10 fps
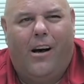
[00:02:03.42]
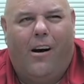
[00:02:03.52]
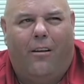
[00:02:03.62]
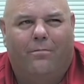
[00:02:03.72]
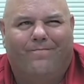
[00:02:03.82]

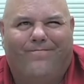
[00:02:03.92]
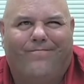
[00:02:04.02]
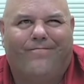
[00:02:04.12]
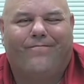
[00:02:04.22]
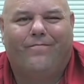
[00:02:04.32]

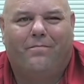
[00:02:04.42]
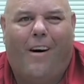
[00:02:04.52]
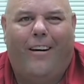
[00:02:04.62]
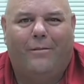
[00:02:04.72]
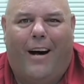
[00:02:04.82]

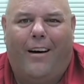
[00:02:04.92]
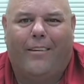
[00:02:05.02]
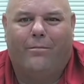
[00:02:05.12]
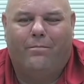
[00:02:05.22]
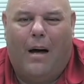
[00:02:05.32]
probably about